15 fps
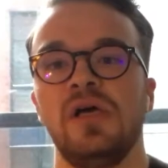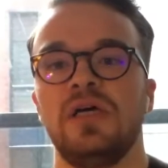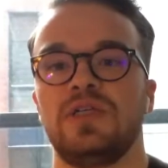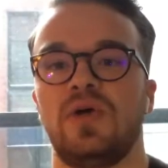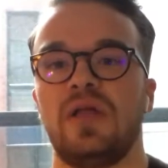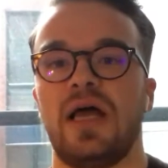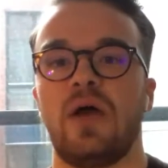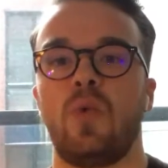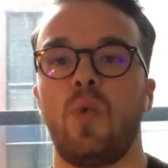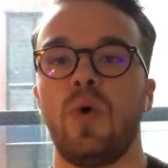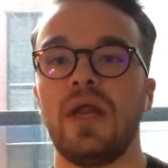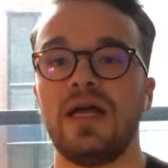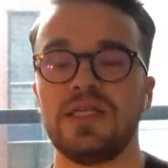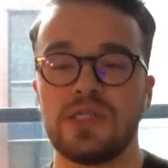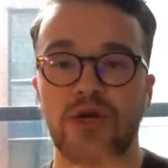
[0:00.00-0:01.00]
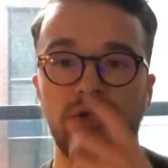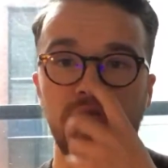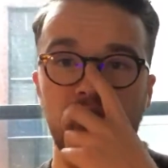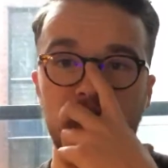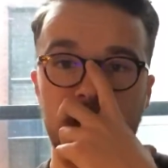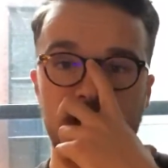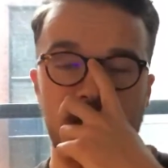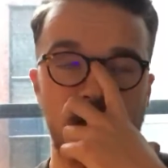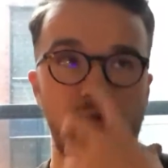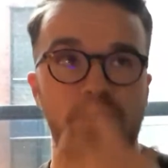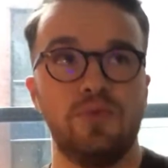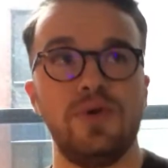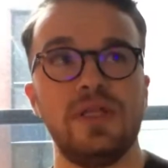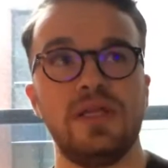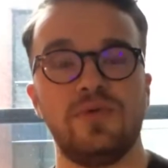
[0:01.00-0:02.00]
So like what I started using that I
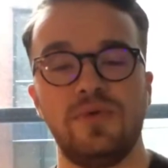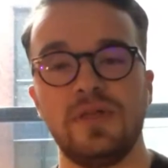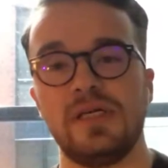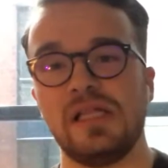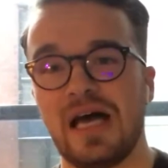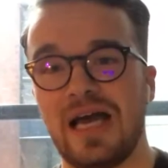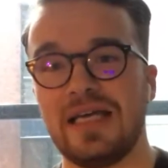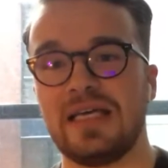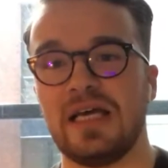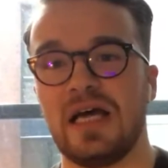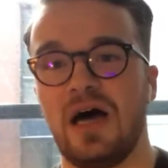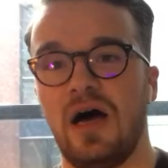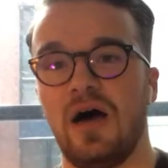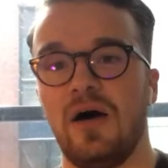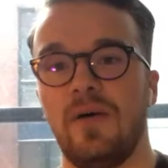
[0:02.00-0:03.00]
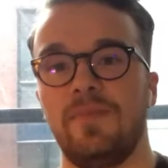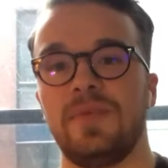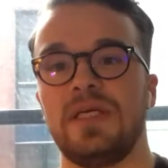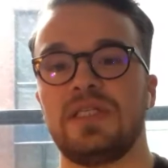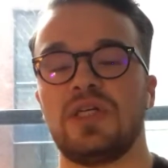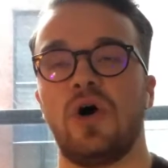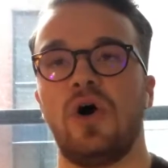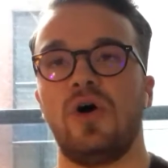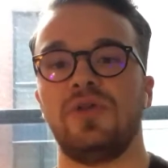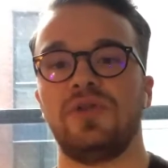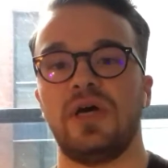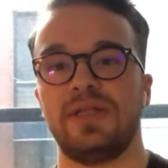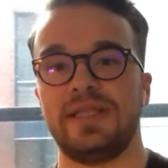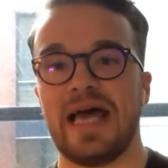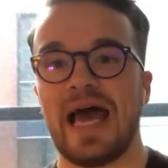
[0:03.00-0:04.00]
really, really like, it's
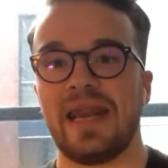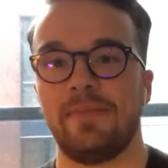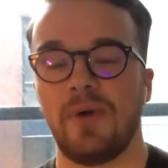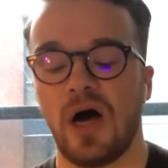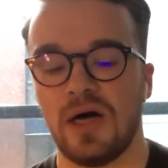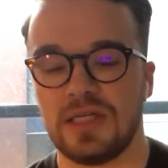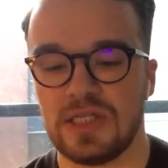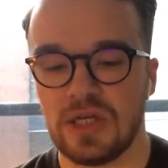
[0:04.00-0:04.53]
called DataBox.